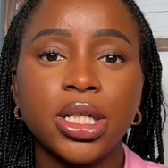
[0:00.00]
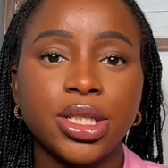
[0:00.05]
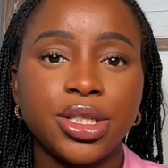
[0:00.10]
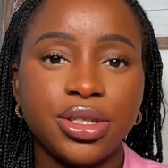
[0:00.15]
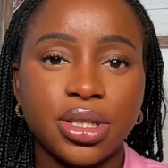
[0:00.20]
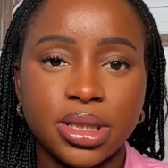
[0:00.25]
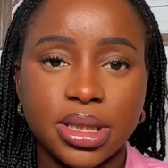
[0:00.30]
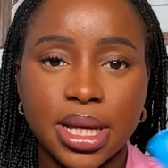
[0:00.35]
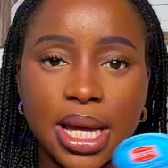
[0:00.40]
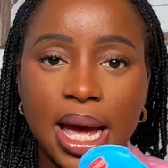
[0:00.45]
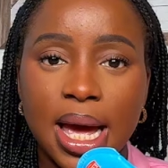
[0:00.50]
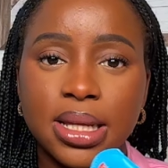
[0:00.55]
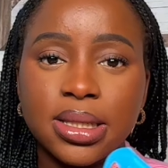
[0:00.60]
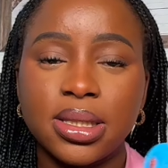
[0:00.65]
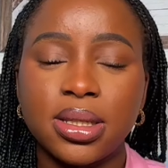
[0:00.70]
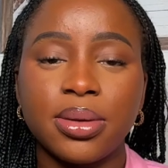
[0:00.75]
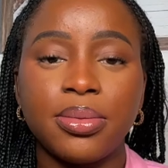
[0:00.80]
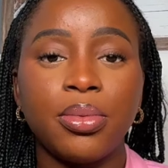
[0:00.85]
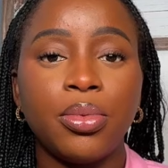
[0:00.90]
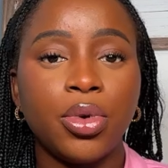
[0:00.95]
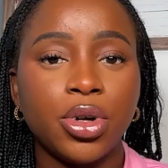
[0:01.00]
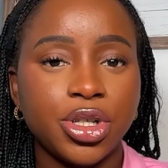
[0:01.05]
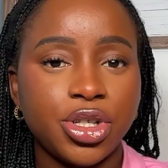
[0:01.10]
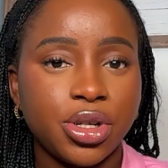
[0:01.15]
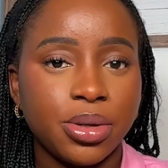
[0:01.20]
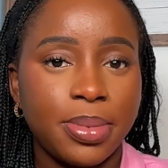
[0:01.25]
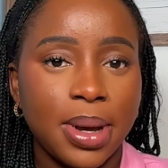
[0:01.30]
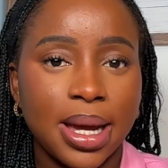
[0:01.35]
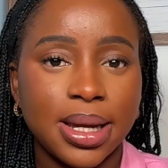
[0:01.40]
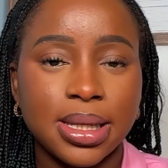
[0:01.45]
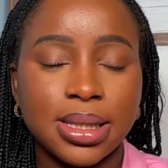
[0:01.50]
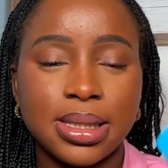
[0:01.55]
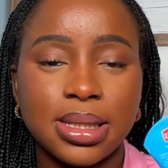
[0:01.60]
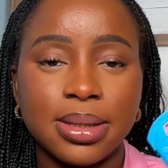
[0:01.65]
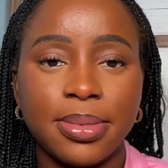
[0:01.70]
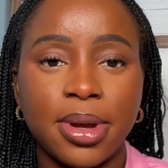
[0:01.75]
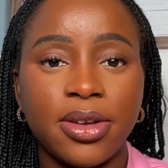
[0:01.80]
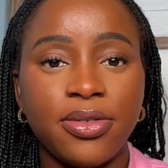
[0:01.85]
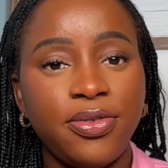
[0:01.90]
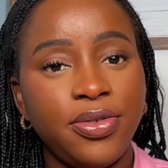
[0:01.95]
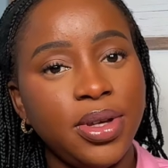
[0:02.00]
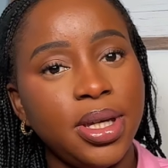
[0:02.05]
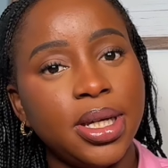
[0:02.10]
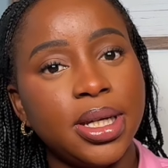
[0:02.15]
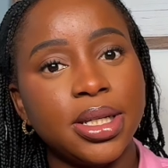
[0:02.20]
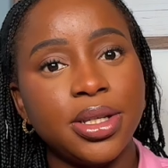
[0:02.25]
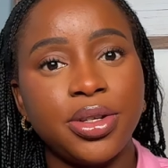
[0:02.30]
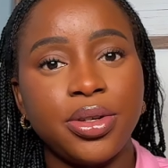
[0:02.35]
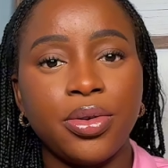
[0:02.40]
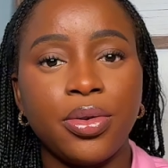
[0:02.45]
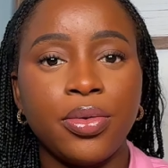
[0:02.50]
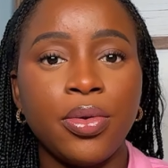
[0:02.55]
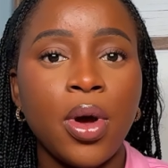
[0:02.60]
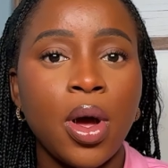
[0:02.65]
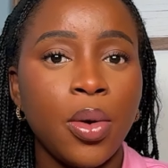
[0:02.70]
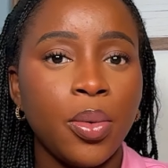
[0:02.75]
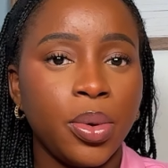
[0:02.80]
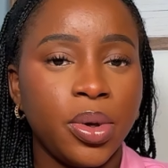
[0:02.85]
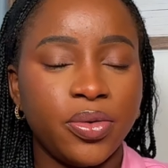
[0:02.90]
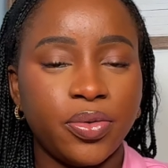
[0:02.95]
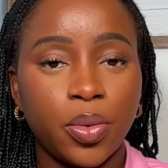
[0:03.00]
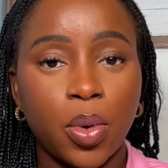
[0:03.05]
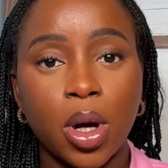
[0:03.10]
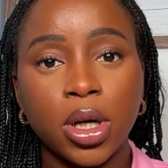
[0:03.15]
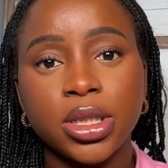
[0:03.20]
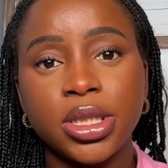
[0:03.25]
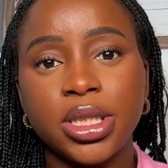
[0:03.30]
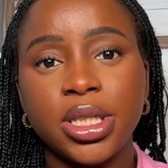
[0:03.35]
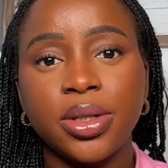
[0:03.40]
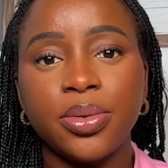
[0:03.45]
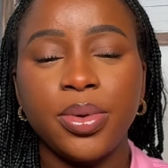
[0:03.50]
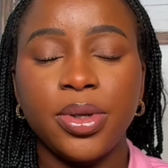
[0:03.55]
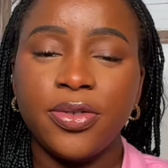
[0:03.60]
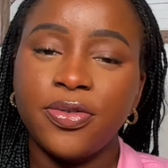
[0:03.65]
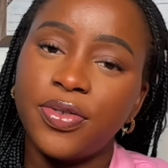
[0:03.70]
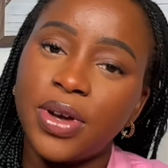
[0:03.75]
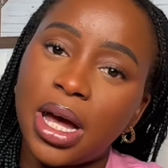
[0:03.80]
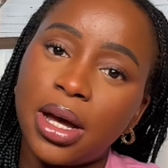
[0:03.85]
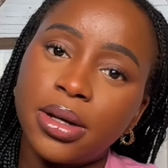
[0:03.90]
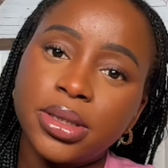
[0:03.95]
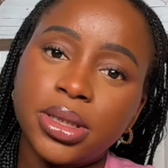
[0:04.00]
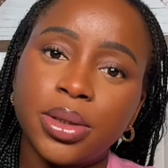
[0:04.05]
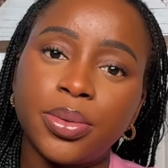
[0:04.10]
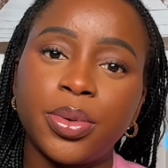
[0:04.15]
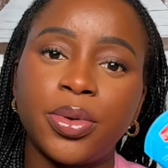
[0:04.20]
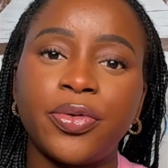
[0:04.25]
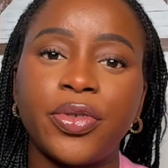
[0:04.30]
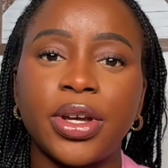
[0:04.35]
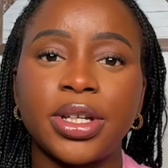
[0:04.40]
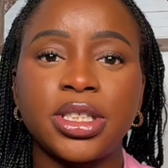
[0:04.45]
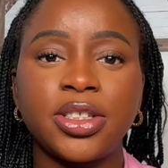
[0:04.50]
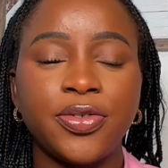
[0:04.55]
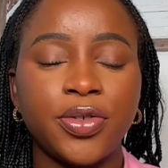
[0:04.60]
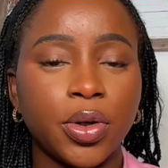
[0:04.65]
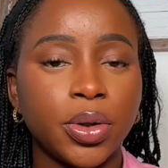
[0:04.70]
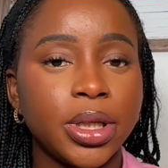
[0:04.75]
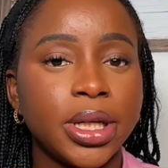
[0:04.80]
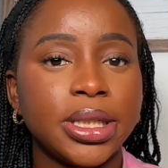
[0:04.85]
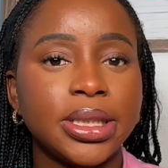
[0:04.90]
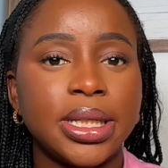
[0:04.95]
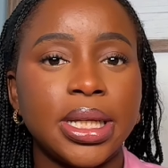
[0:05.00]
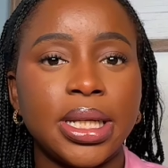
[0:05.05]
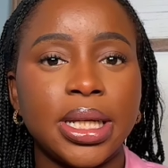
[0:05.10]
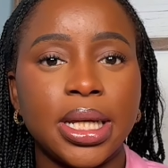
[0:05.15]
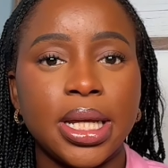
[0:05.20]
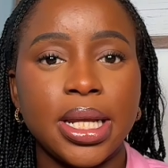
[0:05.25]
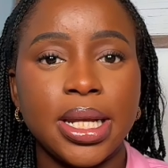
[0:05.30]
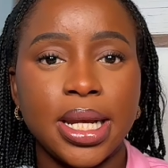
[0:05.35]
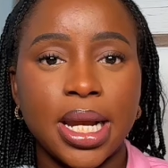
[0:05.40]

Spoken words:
just to add some moisture back into my feet because, you know, we've washed it, we fouled it, we've exfoliated it.